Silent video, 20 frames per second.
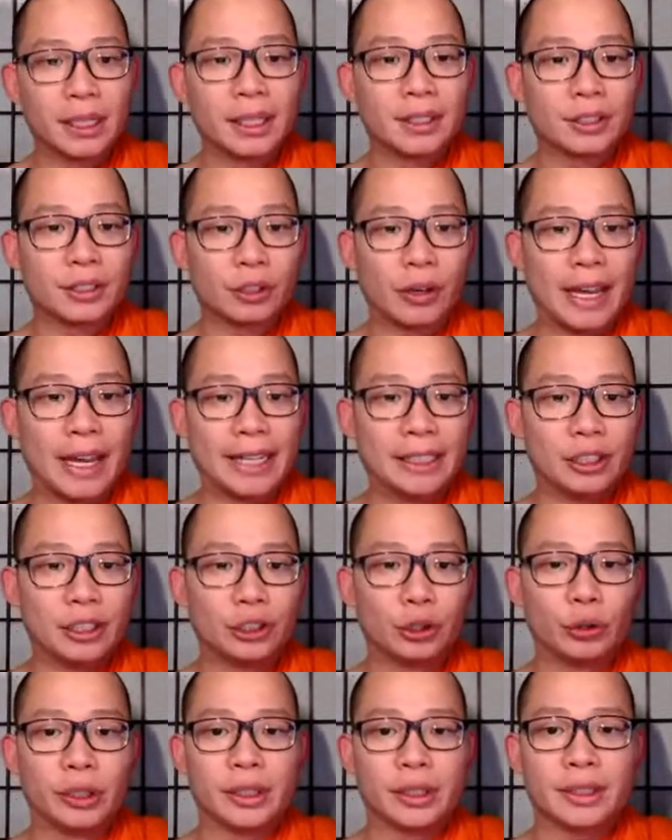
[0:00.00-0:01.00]
So any
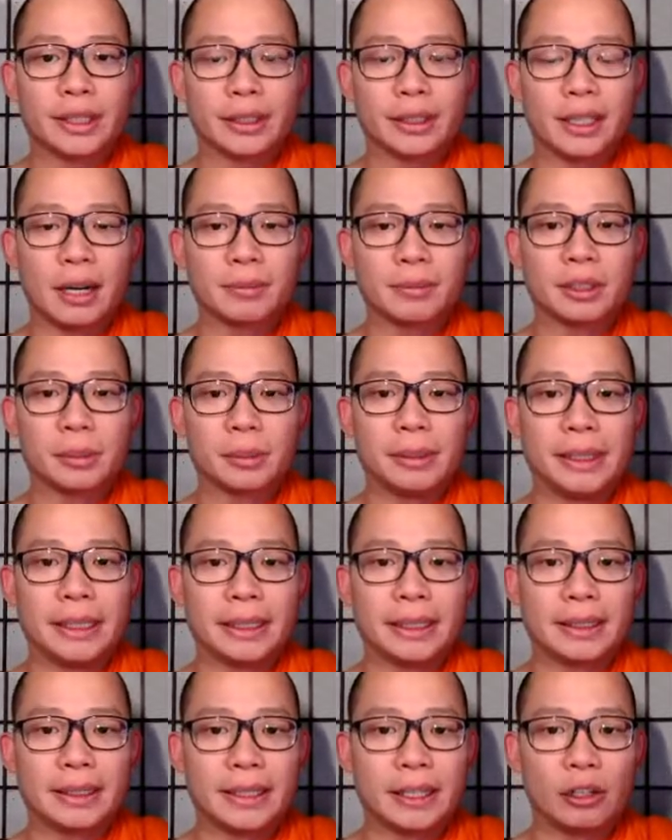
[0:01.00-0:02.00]
students that come to me
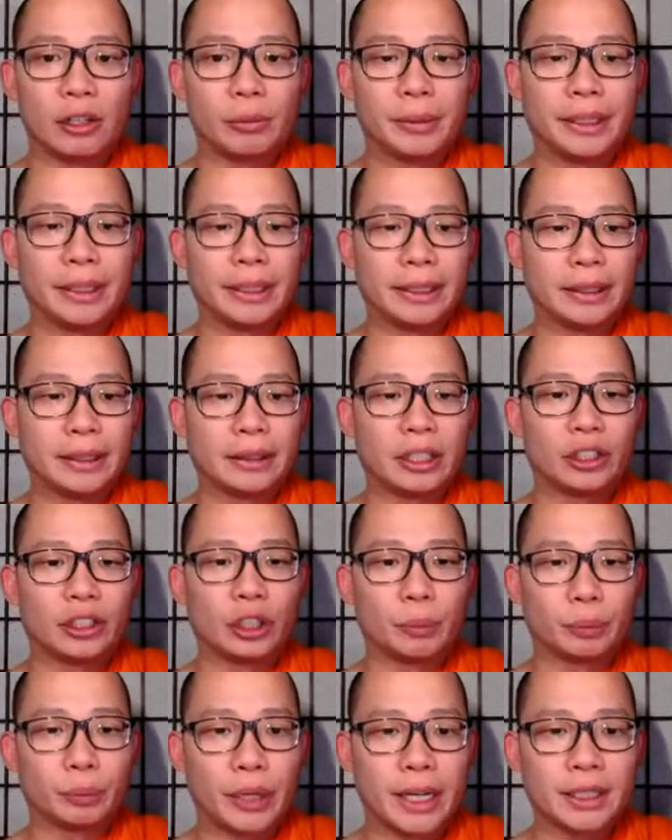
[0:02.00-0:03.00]
and tell me they're
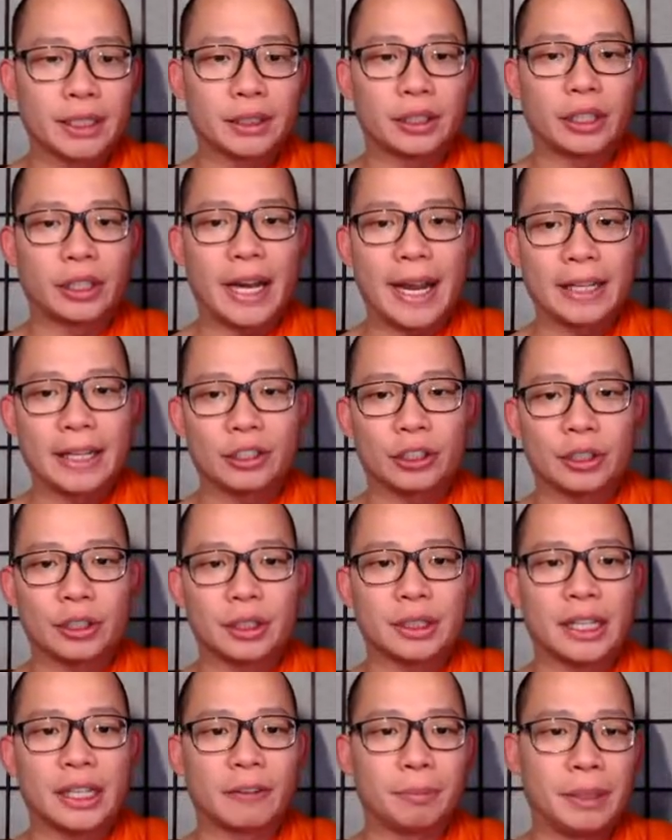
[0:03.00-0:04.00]
depressed, they're anxious,
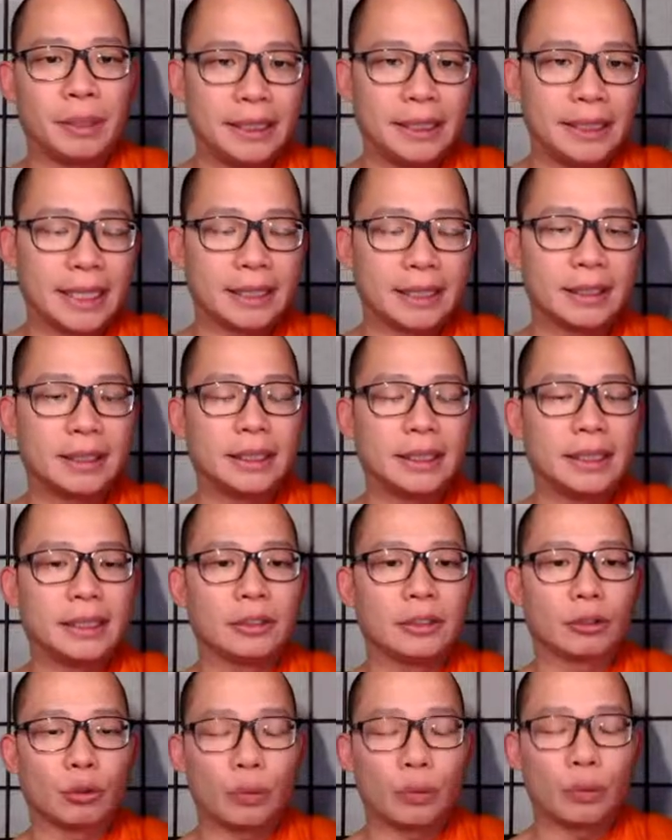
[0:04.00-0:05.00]
they have PTSD
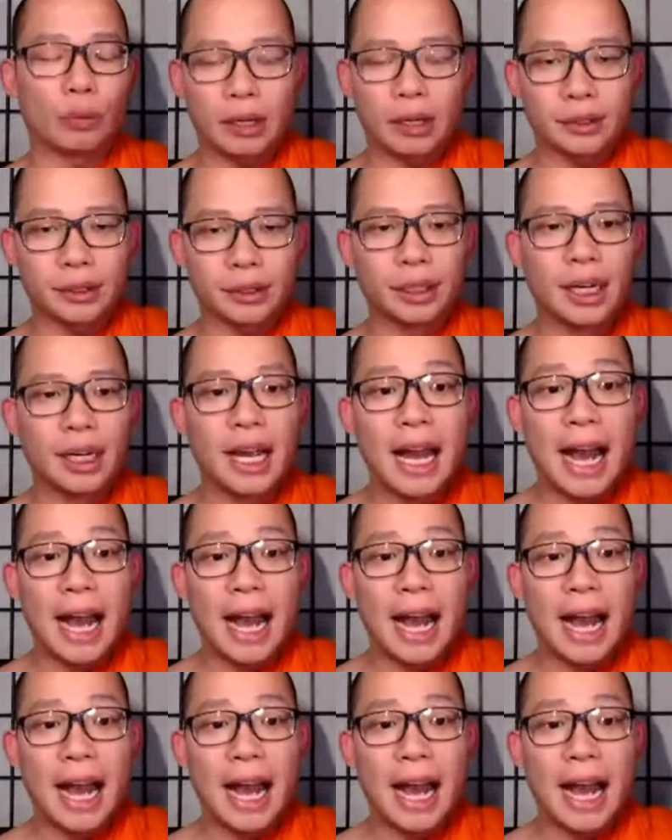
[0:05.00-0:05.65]
or whatever,